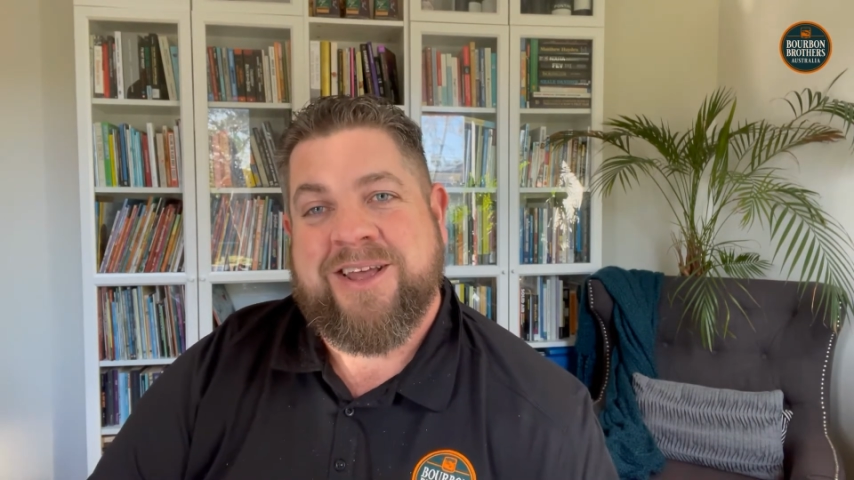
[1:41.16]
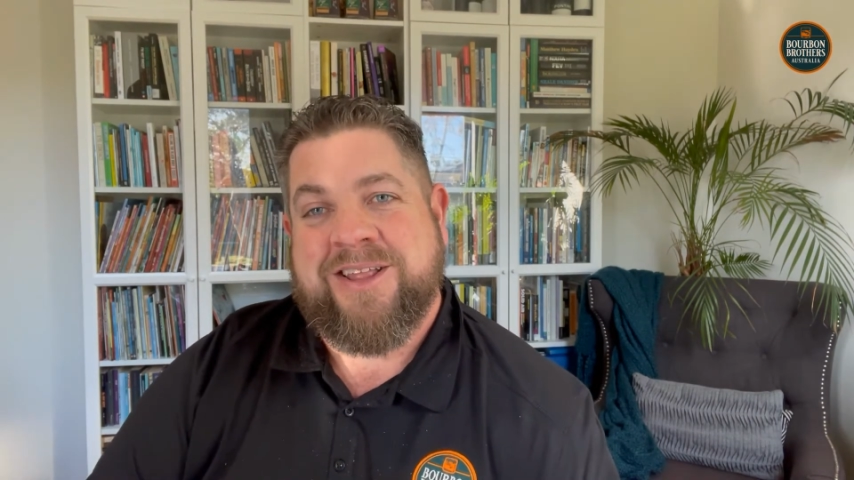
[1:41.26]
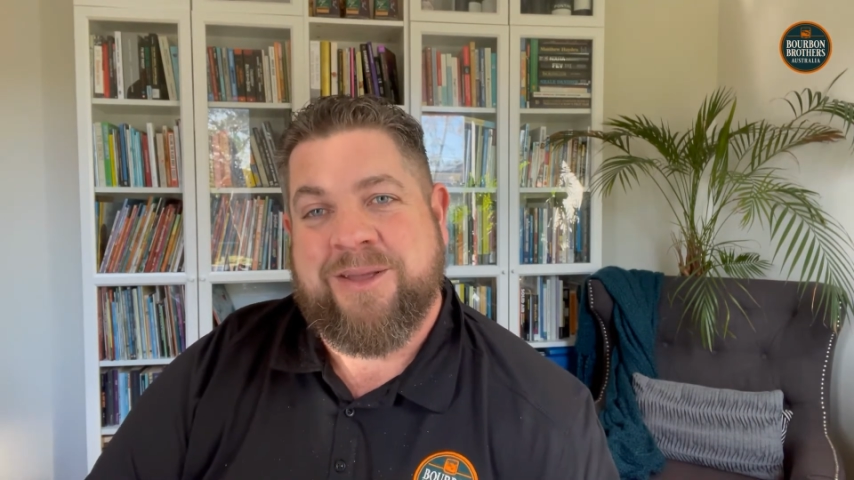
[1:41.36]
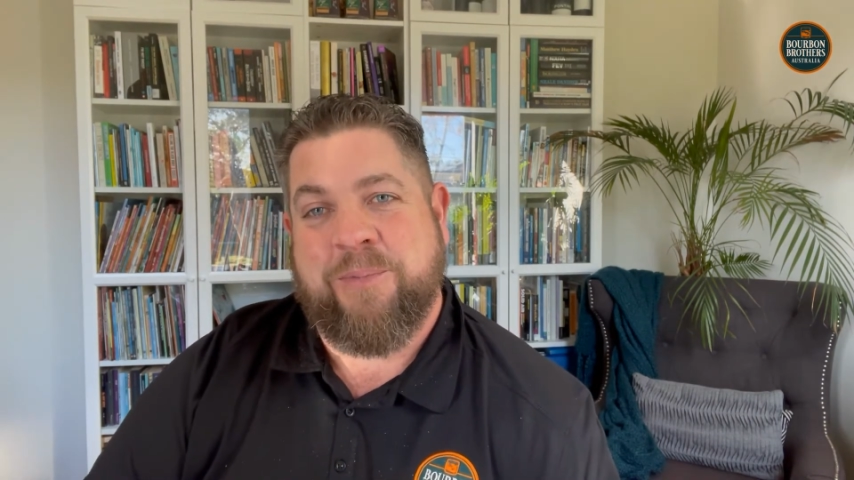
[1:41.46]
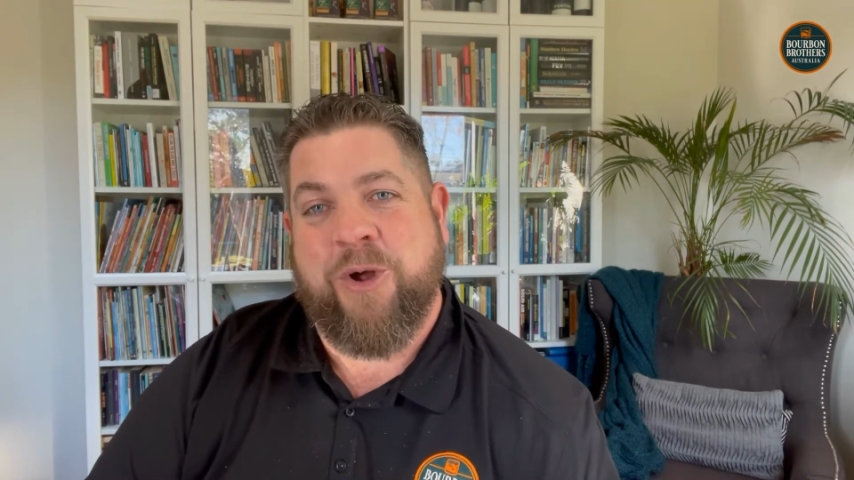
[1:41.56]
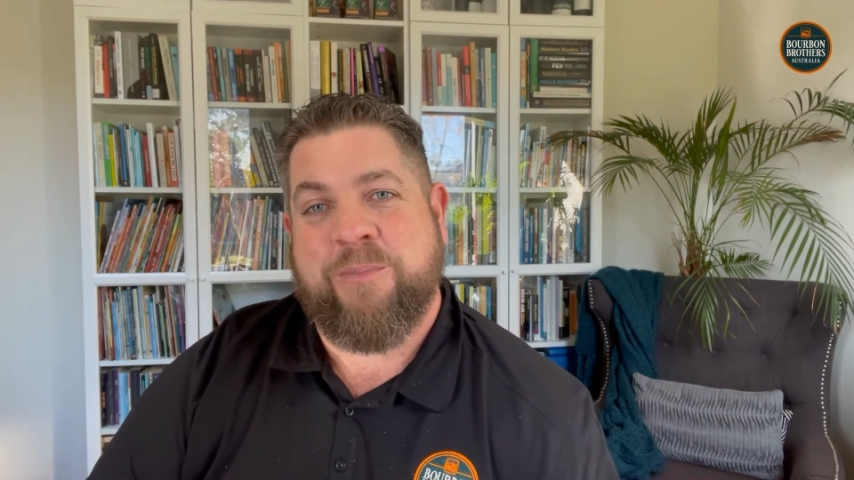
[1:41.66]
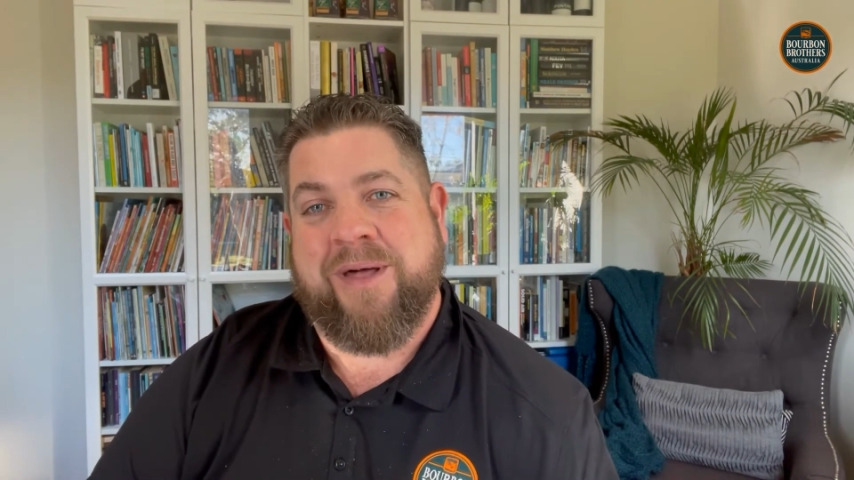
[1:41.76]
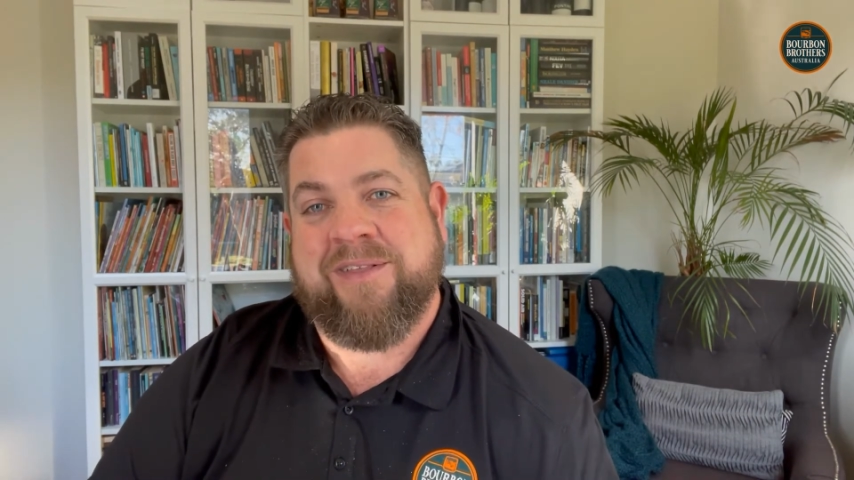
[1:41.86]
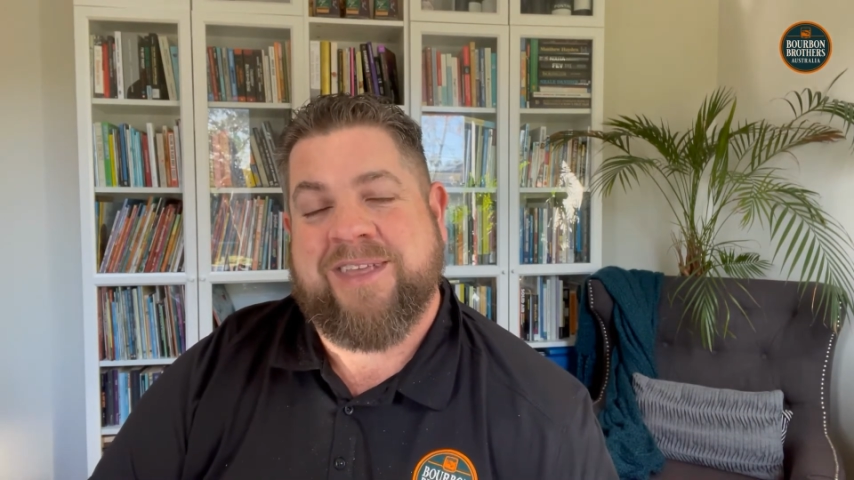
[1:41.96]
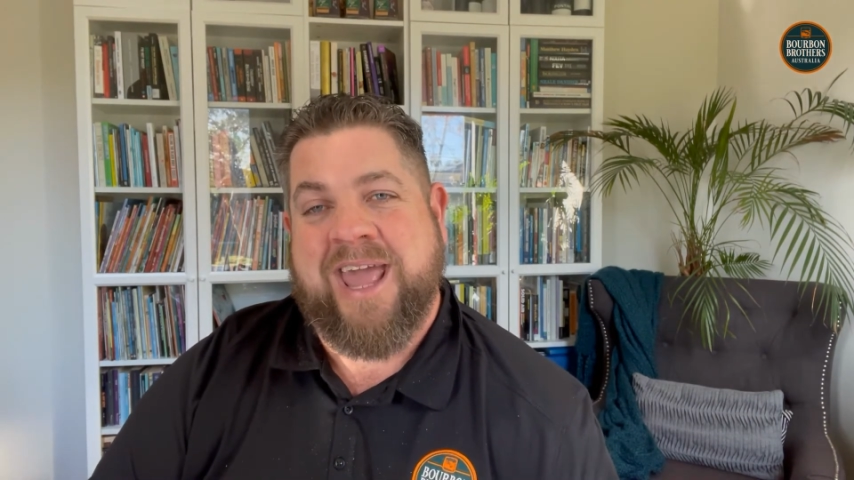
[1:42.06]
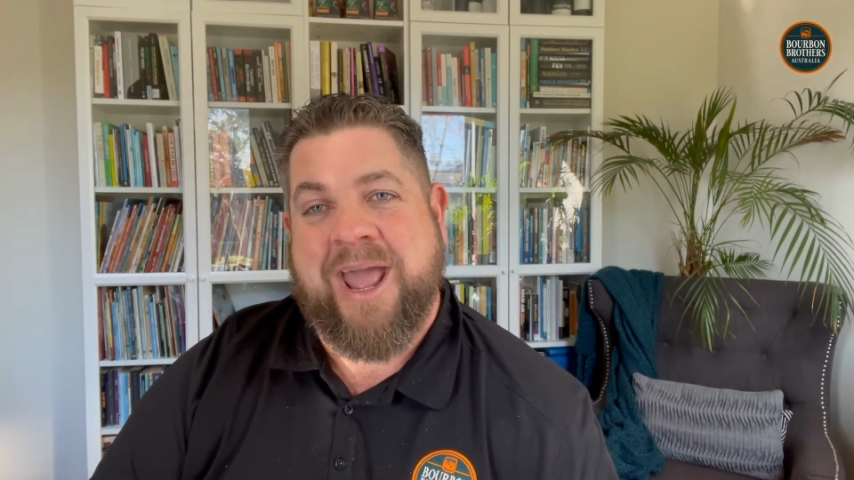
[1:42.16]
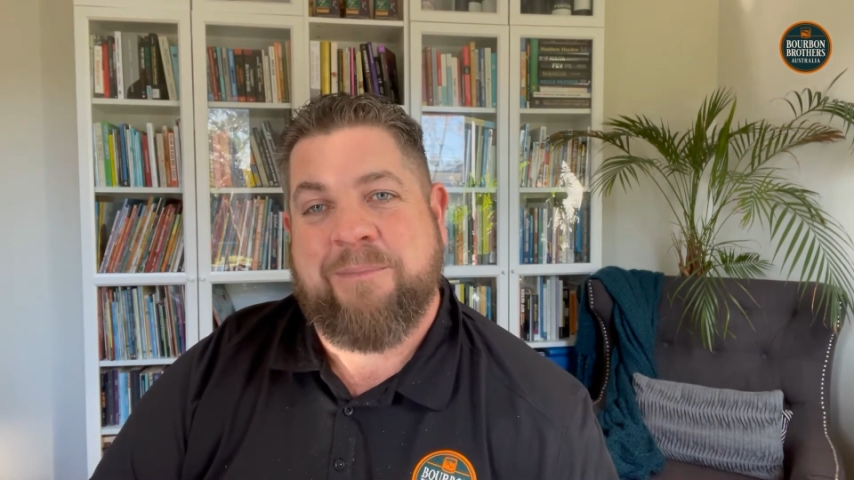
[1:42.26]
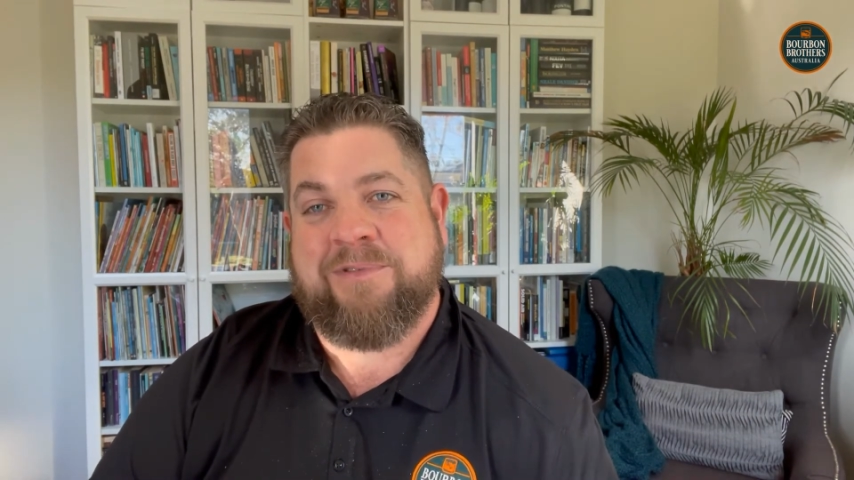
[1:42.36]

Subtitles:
the Bourbon Brothers camp.